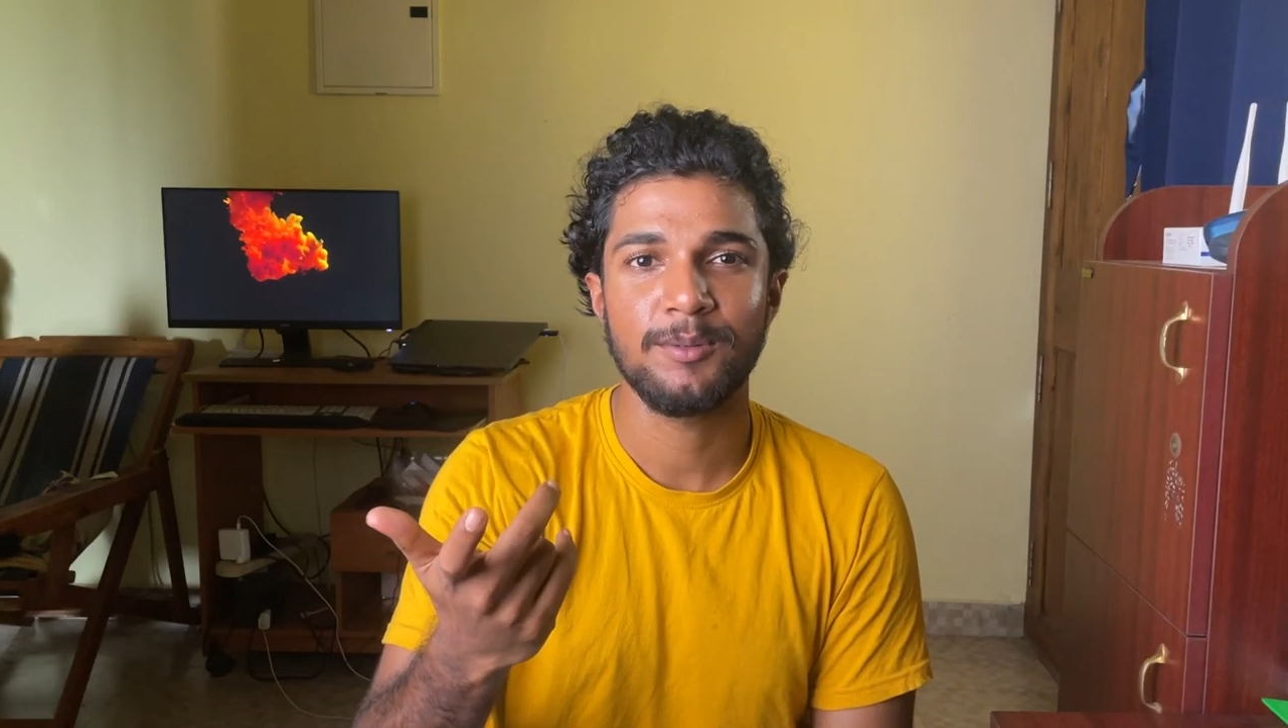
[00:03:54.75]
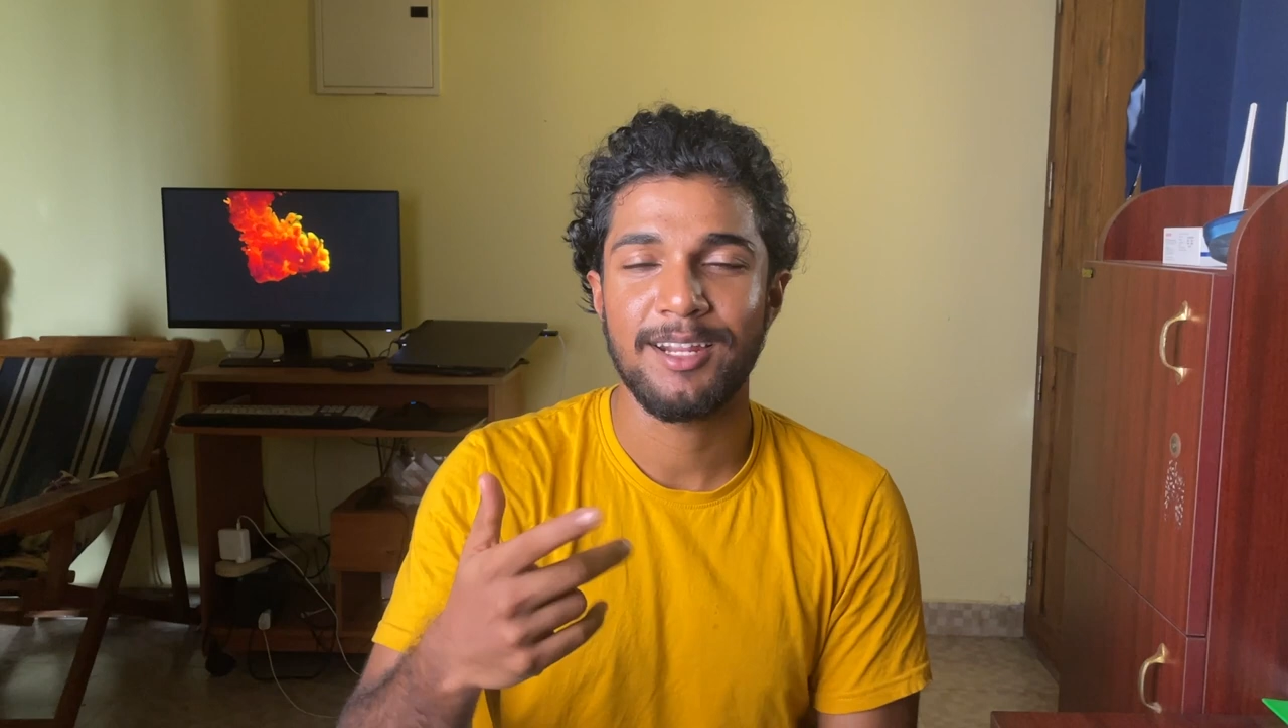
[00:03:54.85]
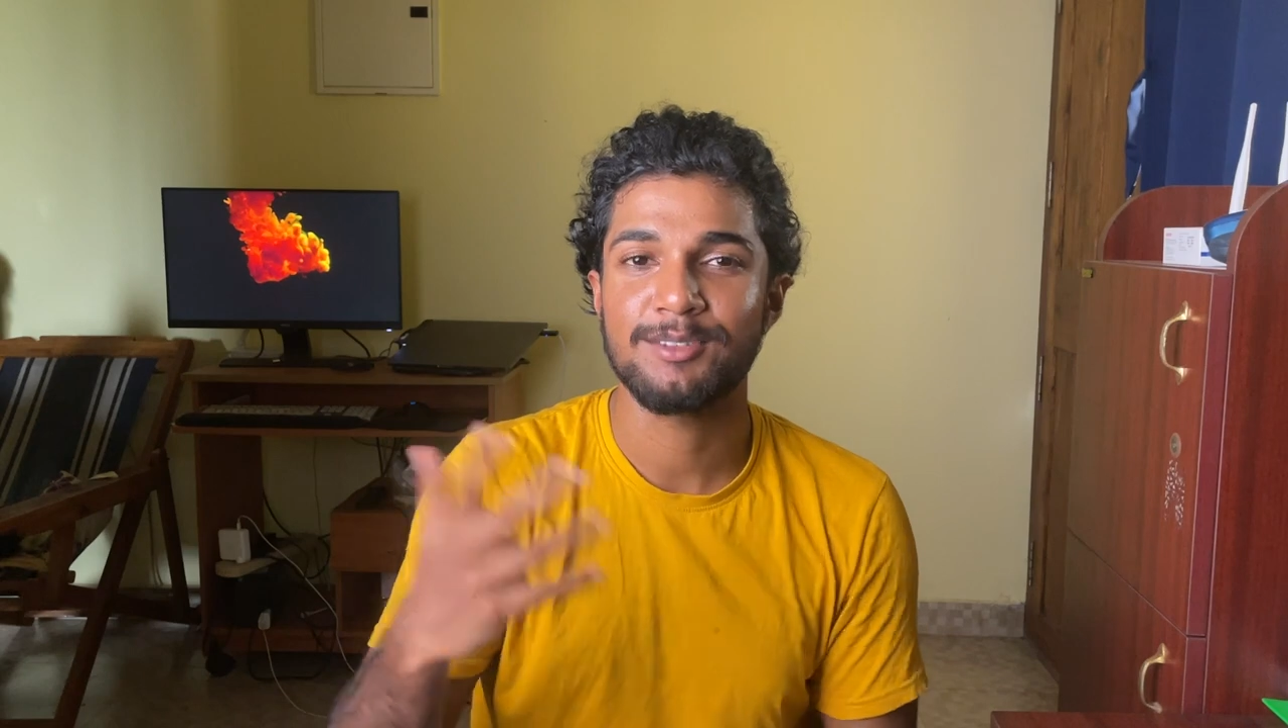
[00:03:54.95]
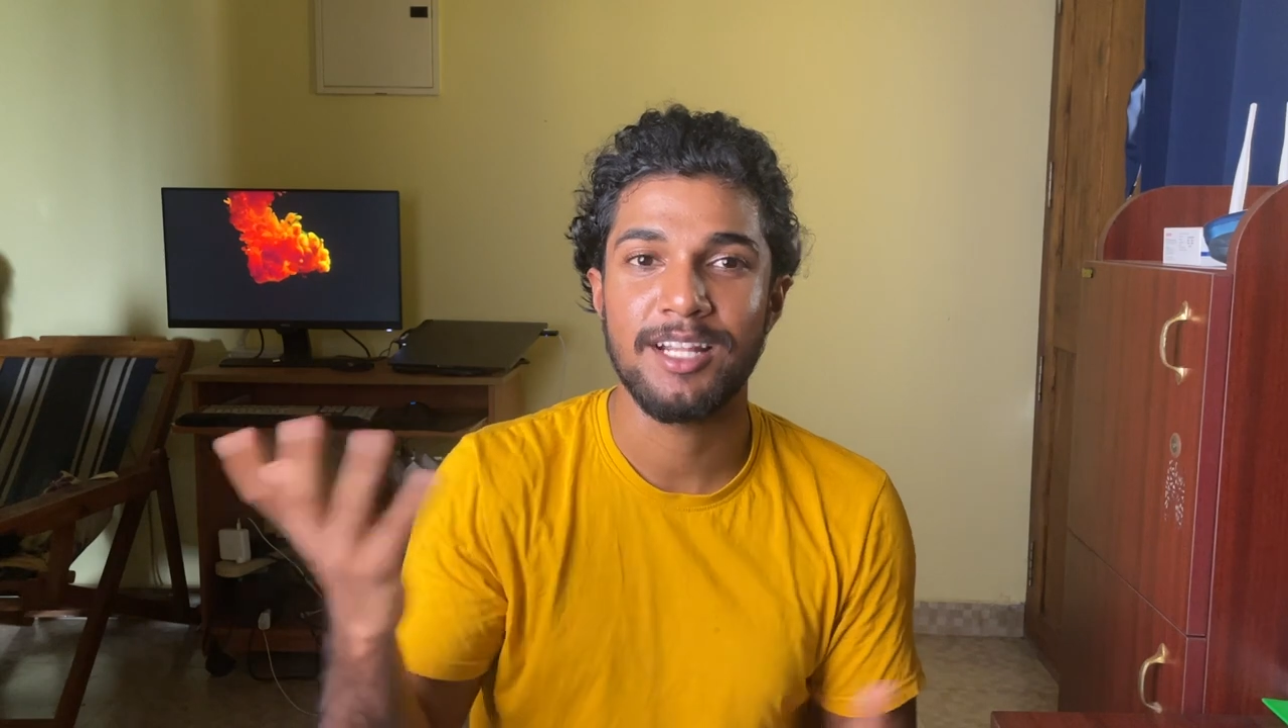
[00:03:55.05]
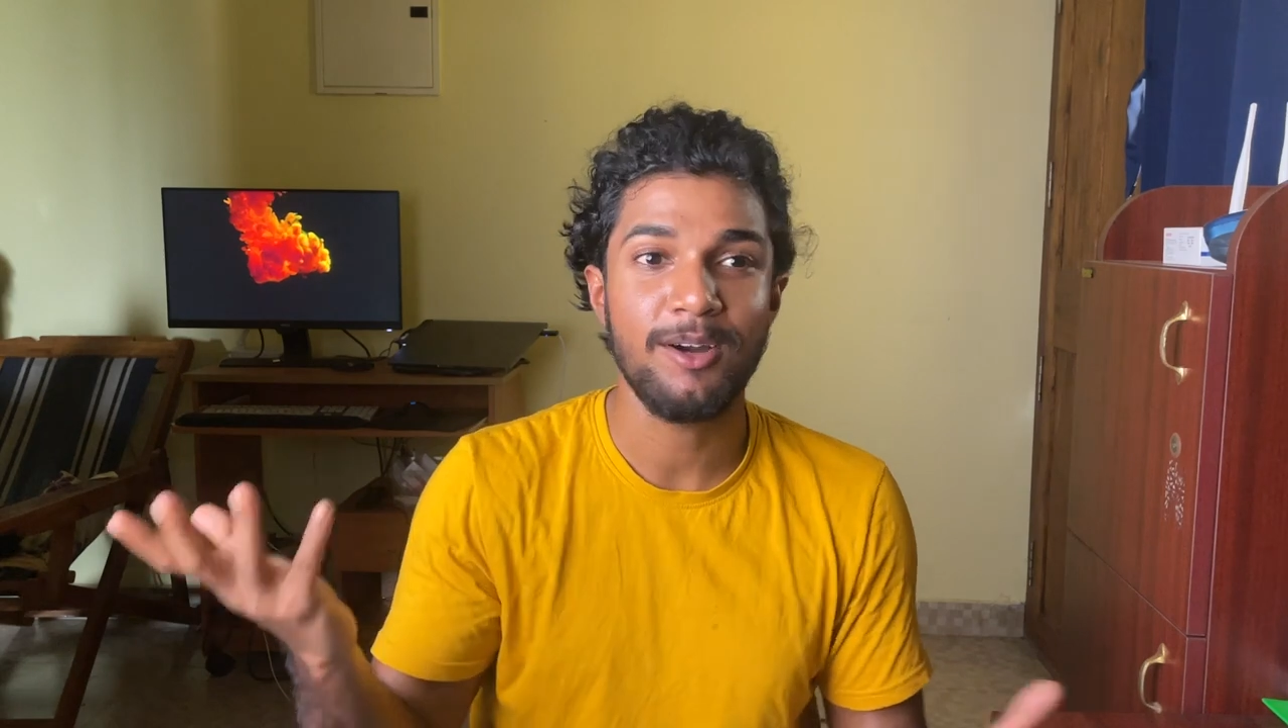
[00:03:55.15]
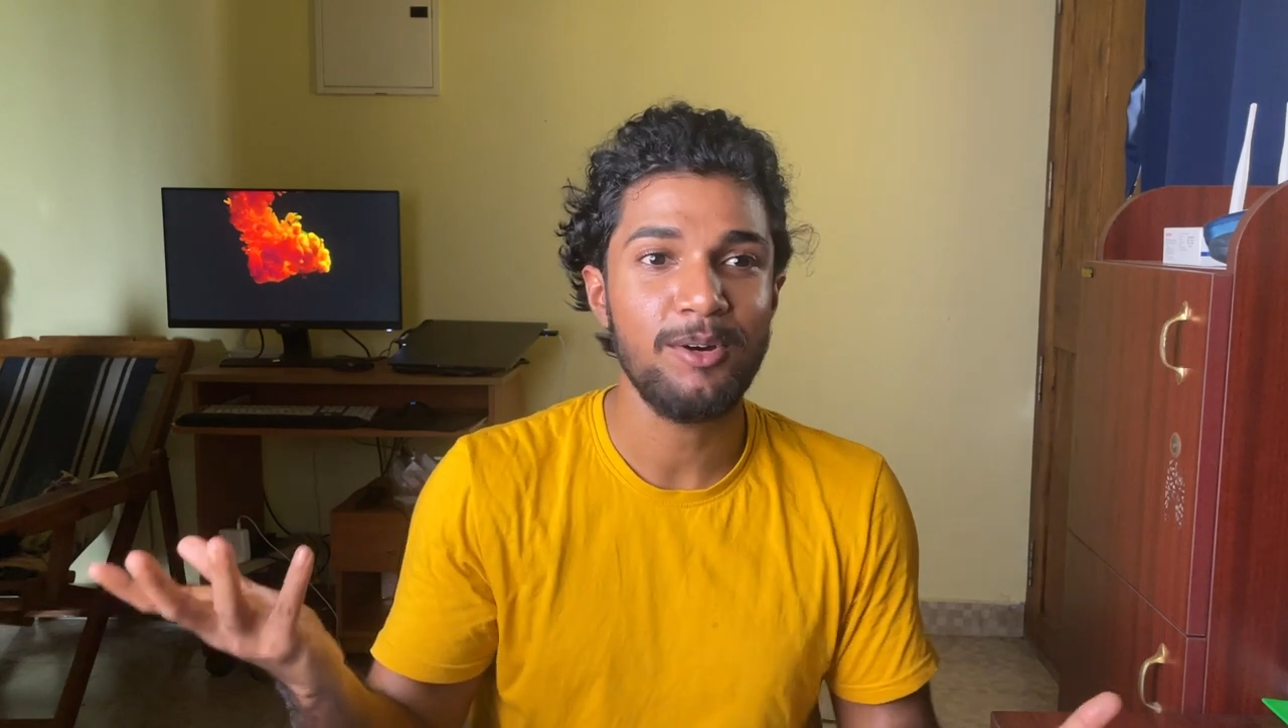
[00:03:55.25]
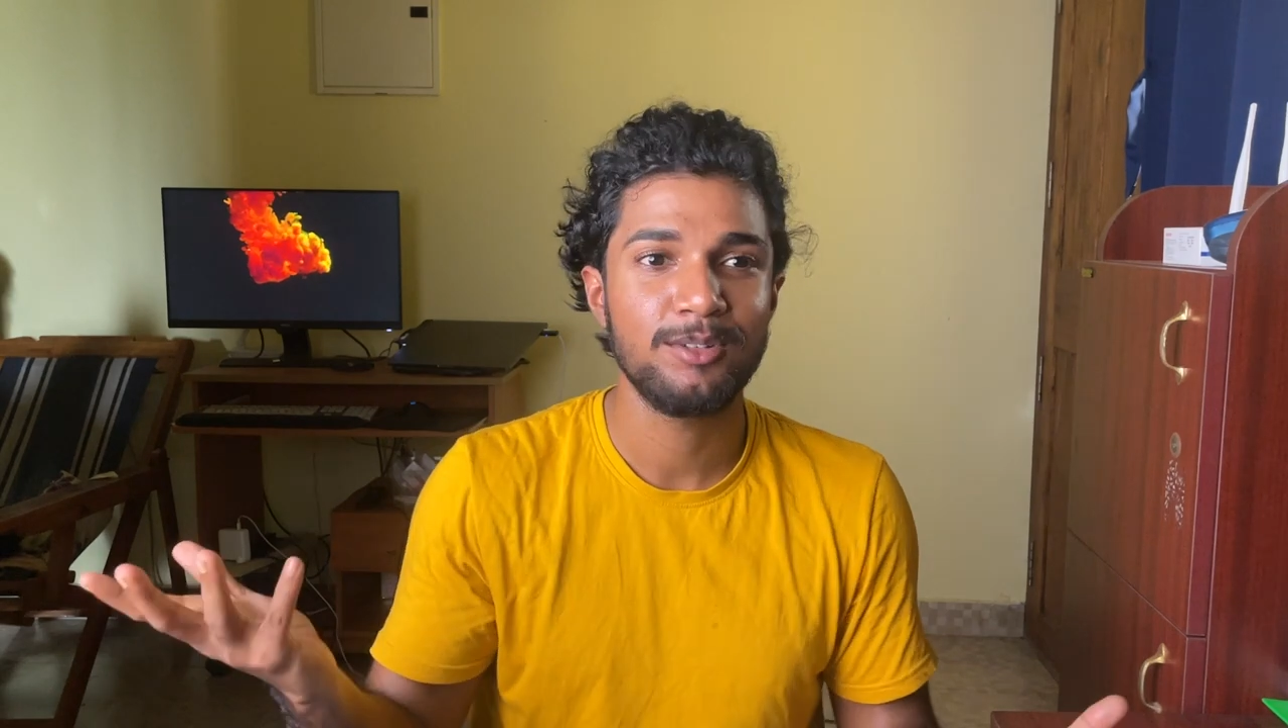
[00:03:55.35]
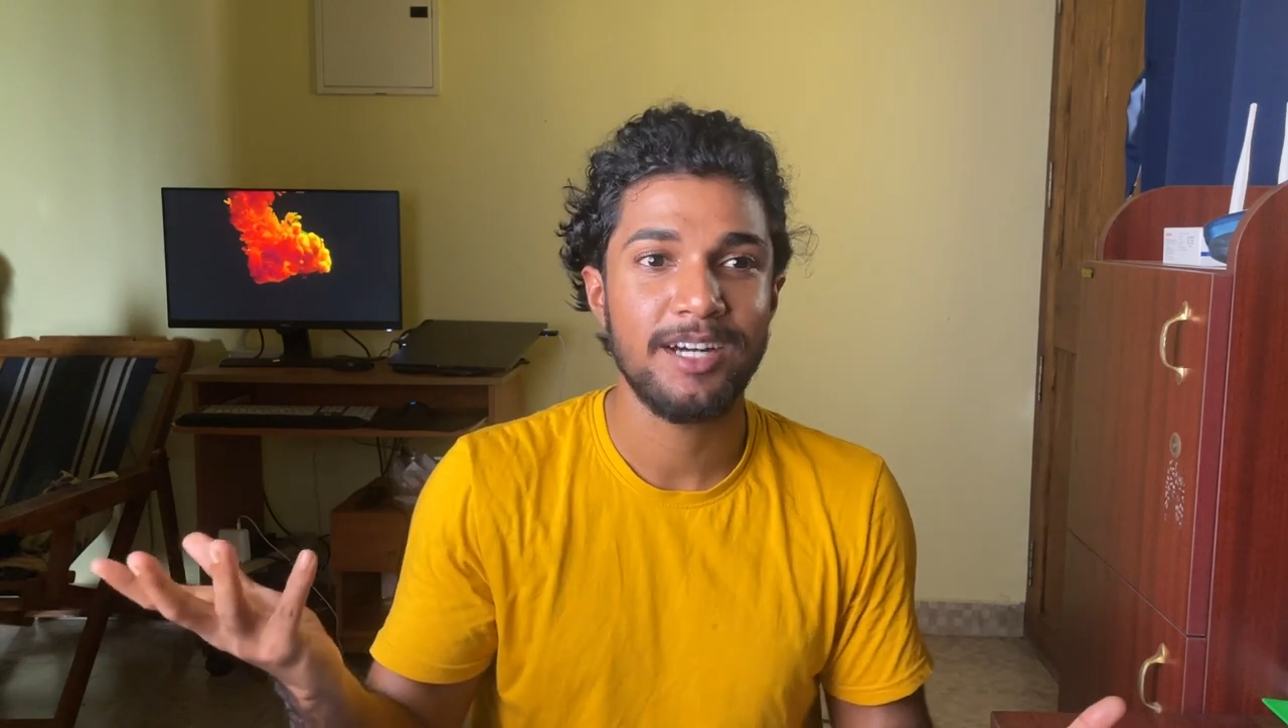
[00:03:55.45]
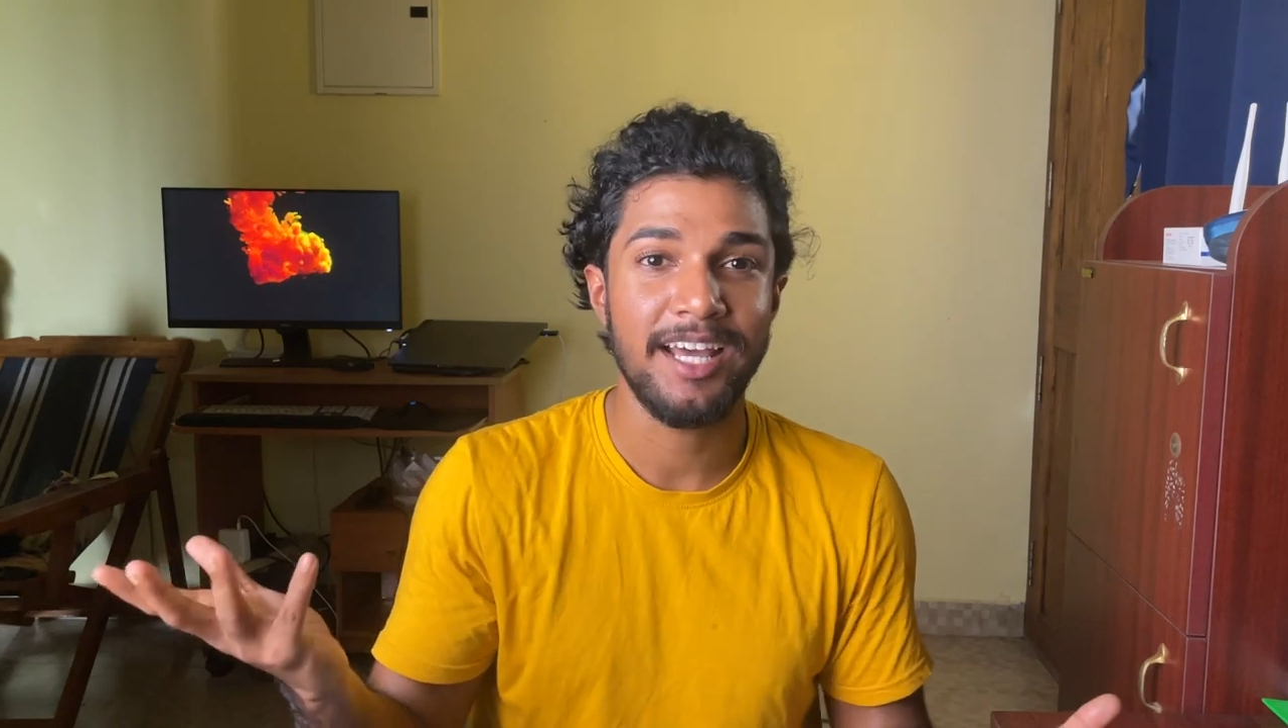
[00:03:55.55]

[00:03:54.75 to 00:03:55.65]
and i was like oh